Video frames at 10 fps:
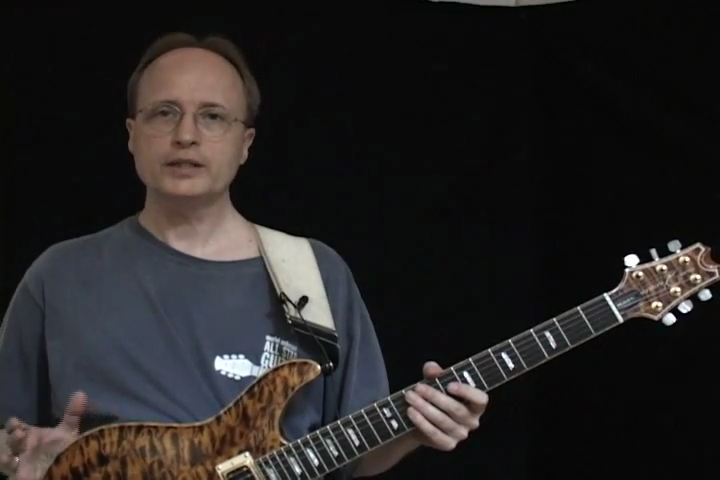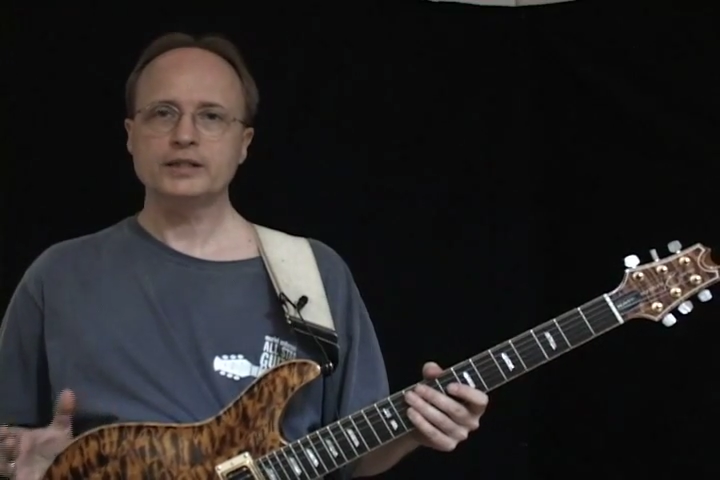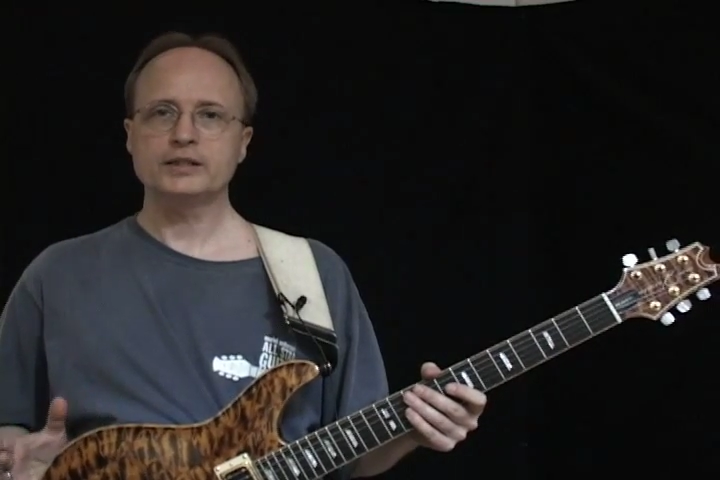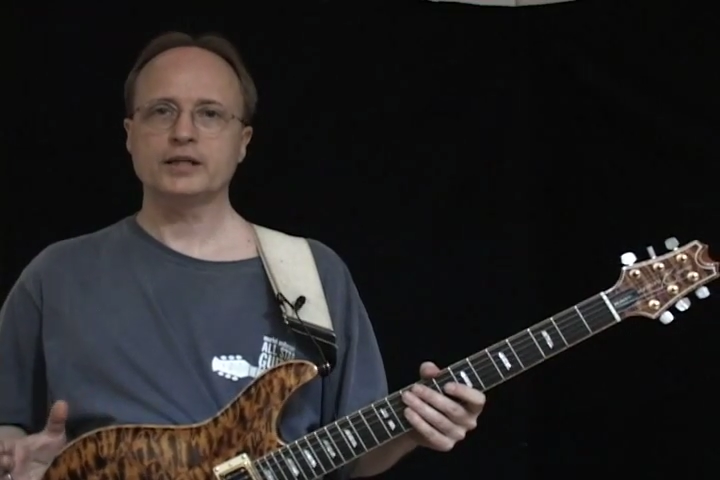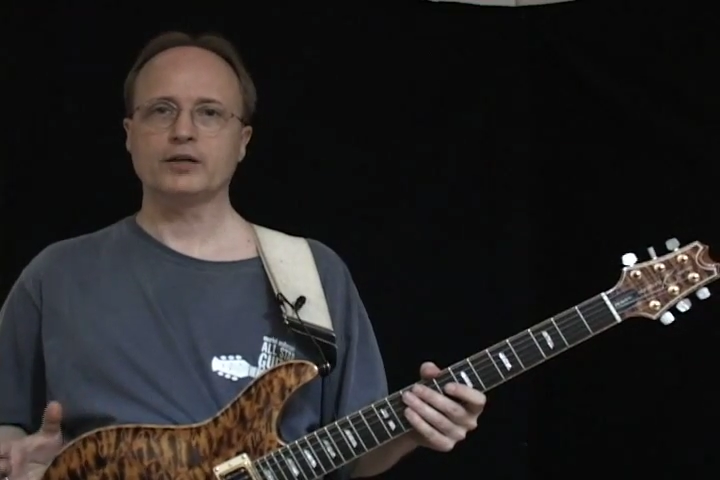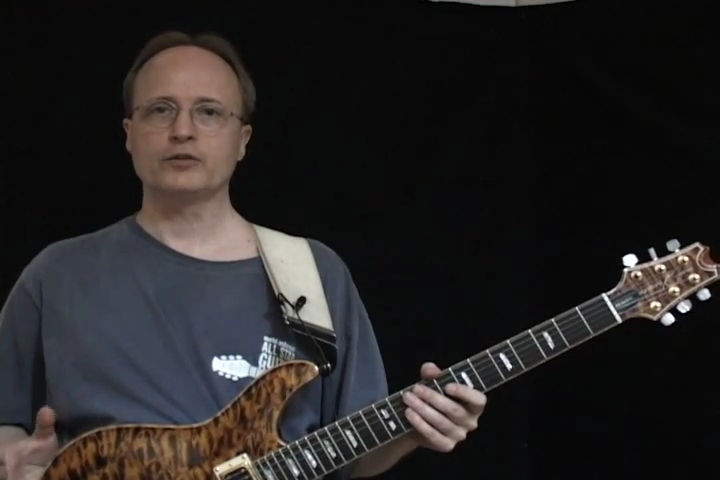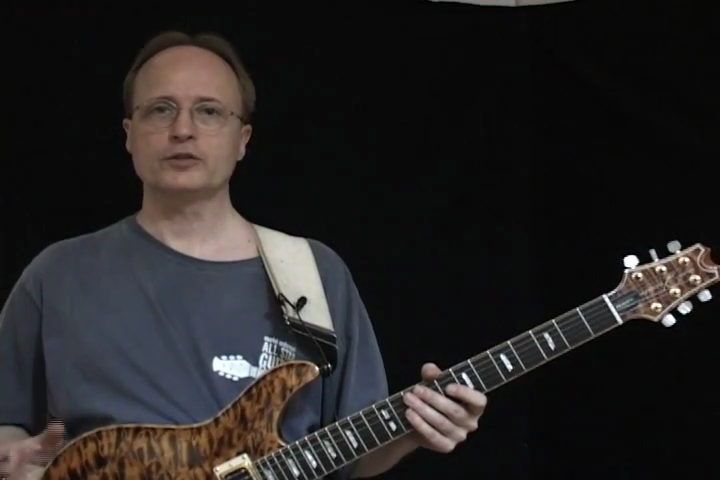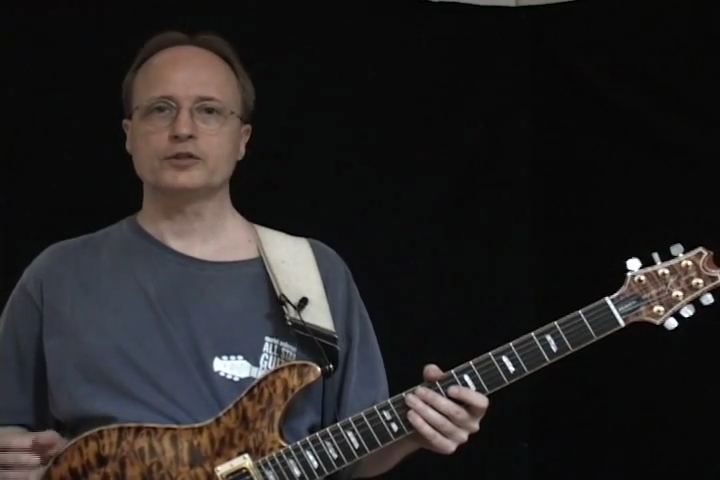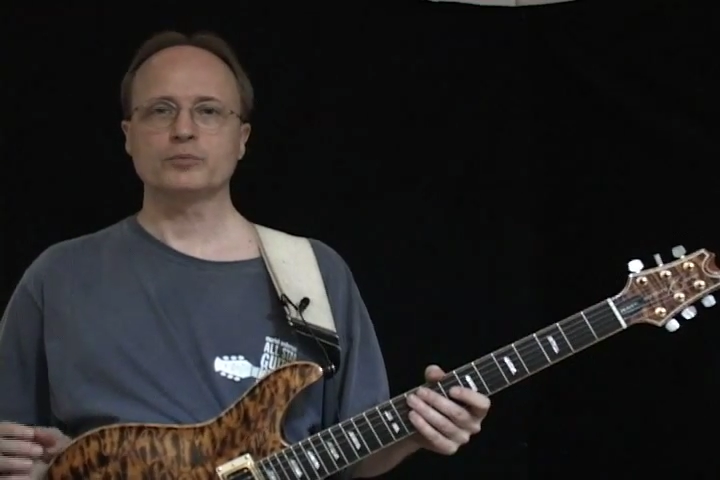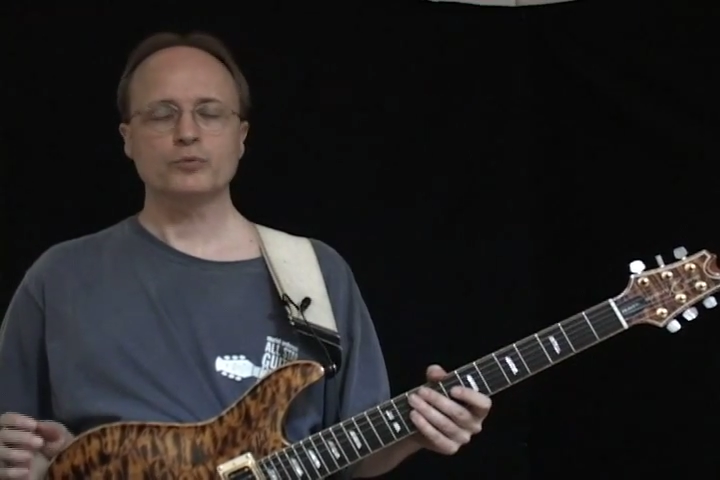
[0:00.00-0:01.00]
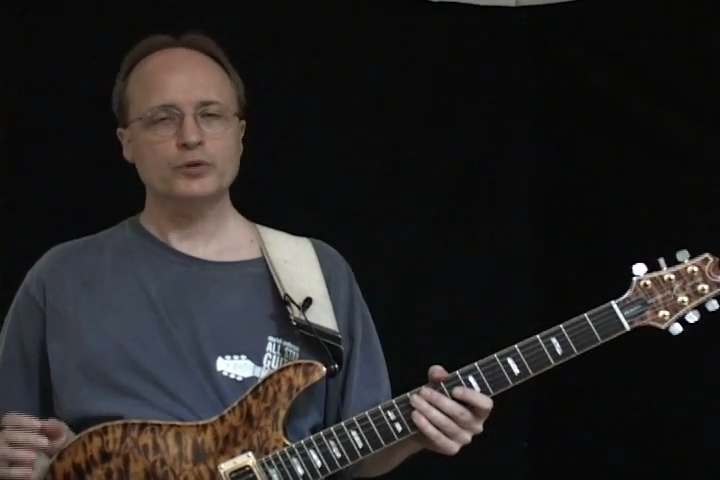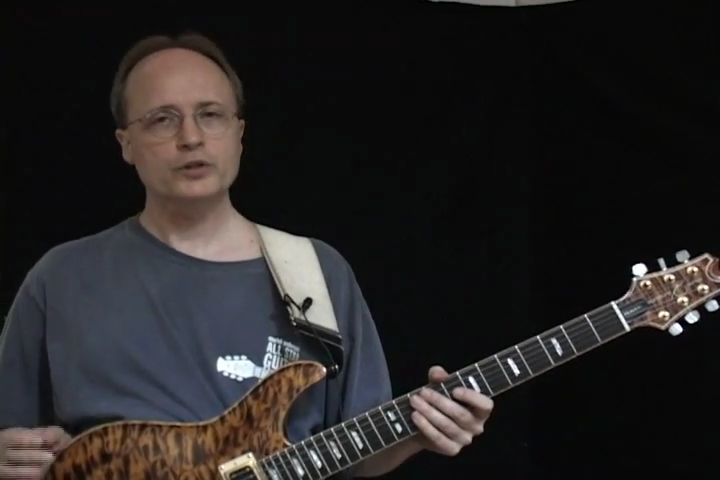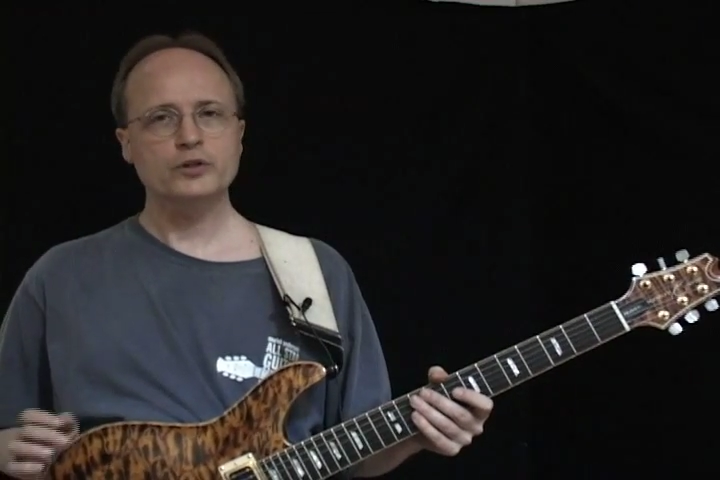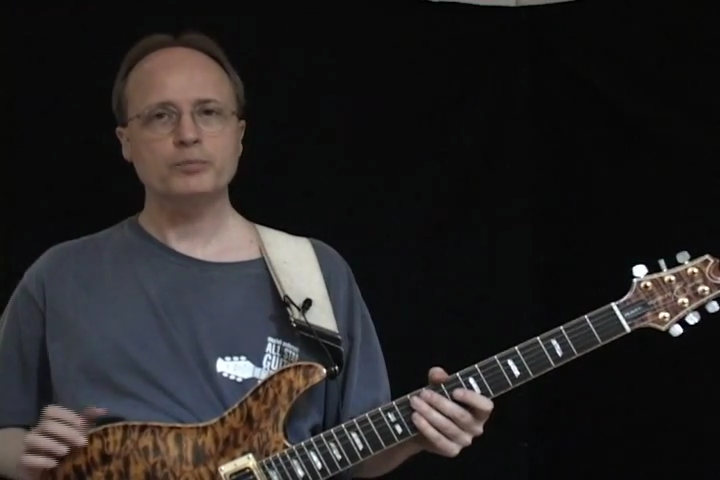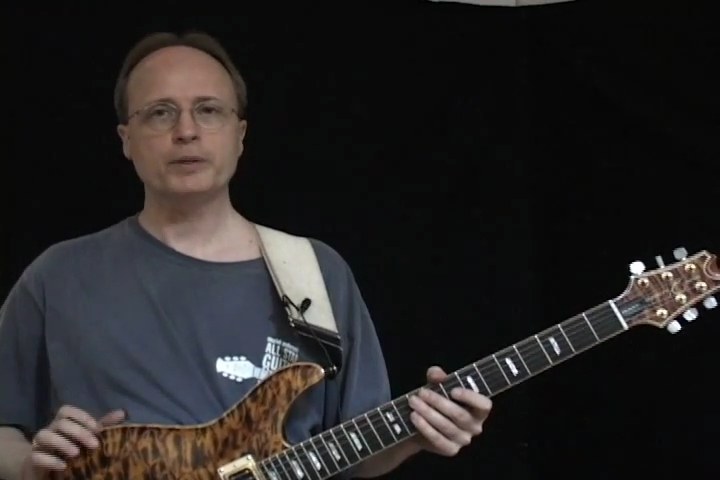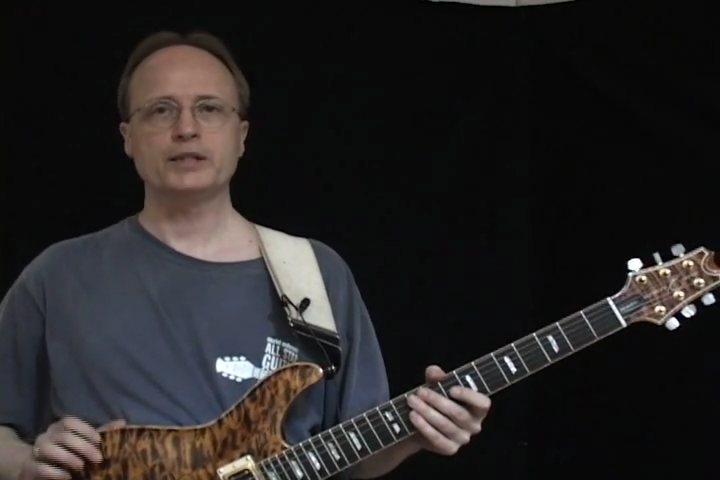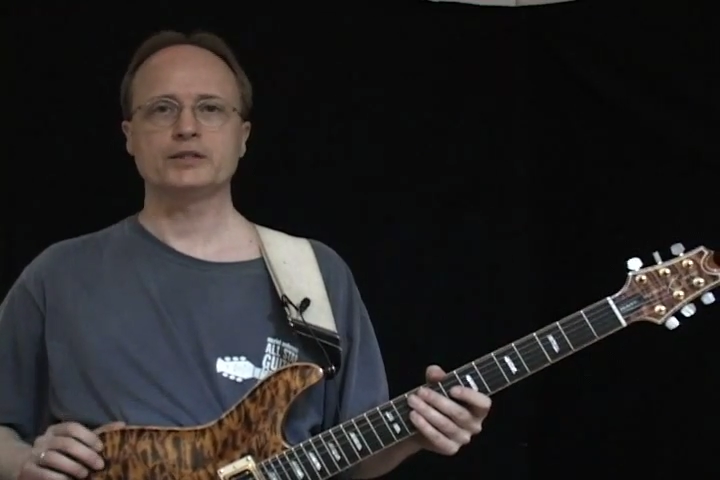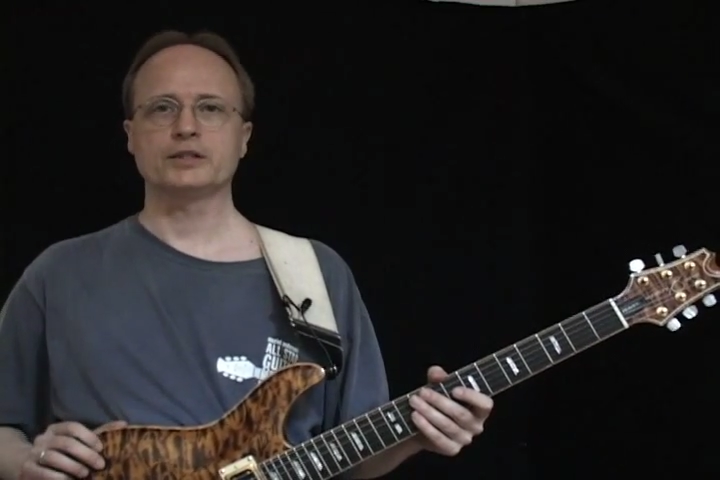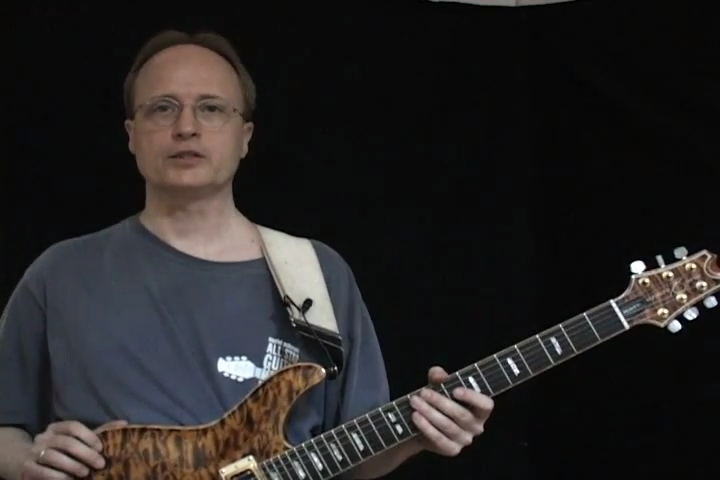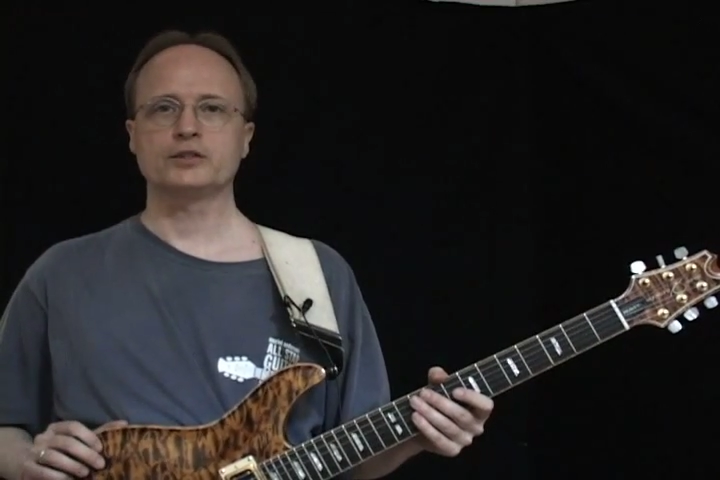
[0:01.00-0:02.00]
get down to some real basic